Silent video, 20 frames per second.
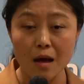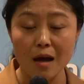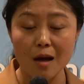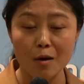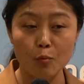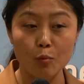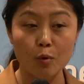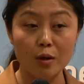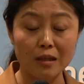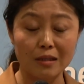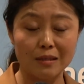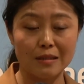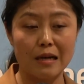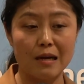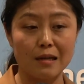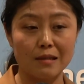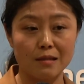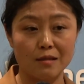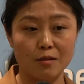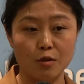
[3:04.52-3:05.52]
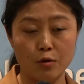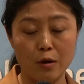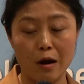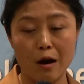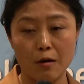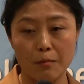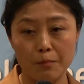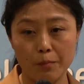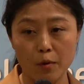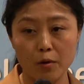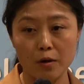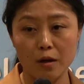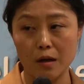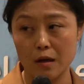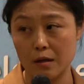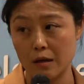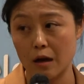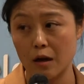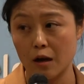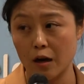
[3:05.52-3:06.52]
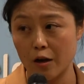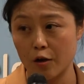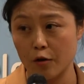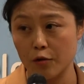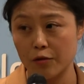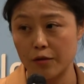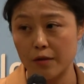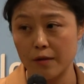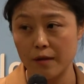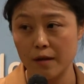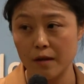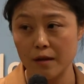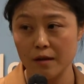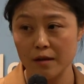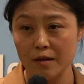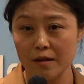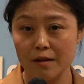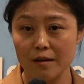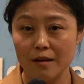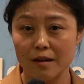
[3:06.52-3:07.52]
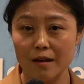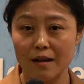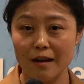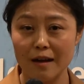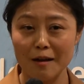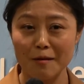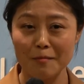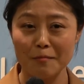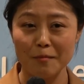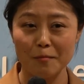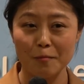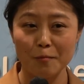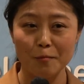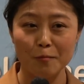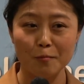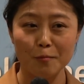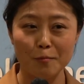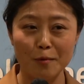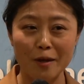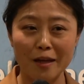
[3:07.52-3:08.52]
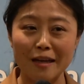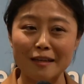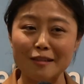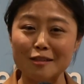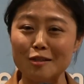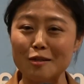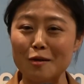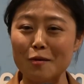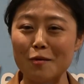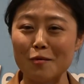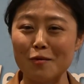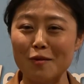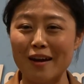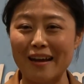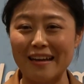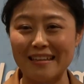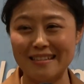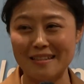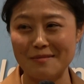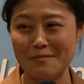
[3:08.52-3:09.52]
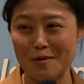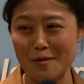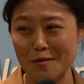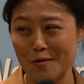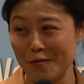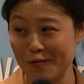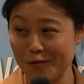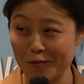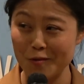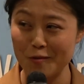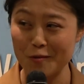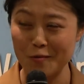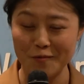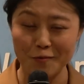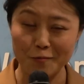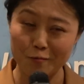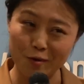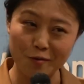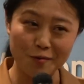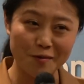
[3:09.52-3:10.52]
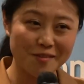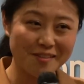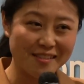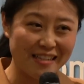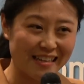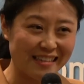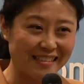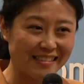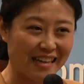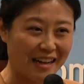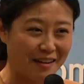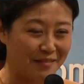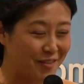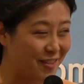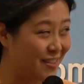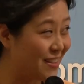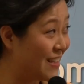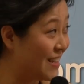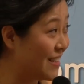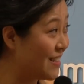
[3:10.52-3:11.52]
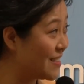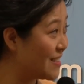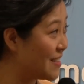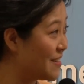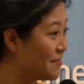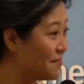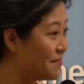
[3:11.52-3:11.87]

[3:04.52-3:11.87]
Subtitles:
and what it does to our body and our health. We can show you the 18 peer-reviewed studies after this.